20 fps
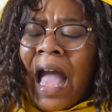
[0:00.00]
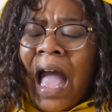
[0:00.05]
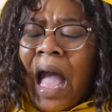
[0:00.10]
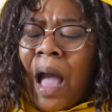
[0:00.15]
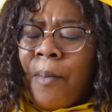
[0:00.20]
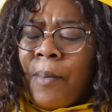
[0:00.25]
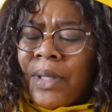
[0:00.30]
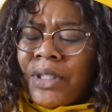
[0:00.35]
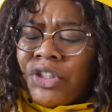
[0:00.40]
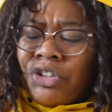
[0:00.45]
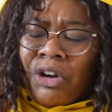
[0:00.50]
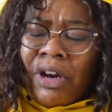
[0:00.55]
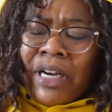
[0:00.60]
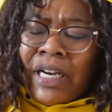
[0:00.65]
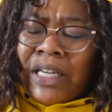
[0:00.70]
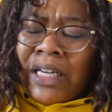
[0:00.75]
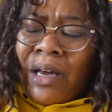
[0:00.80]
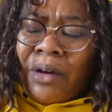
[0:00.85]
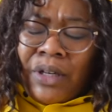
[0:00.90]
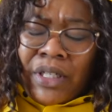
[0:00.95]
I'm gonna try
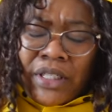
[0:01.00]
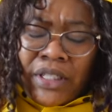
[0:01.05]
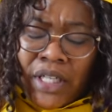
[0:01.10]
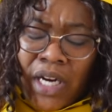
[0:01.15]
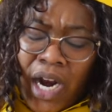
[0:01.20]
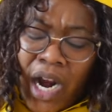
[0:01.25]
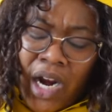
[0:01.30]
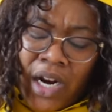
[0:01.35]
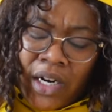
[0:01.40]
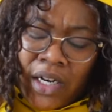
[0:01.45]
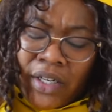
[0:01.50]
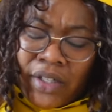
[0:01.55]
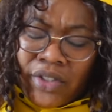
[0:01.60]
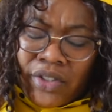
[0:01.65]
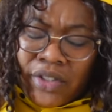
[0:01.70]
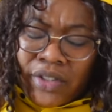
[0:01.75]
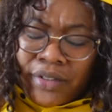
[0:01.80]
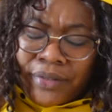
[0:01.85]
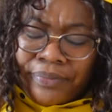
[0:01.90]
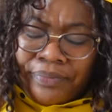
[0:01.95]
to go to
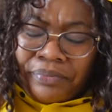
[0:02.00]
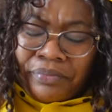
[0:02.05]
church.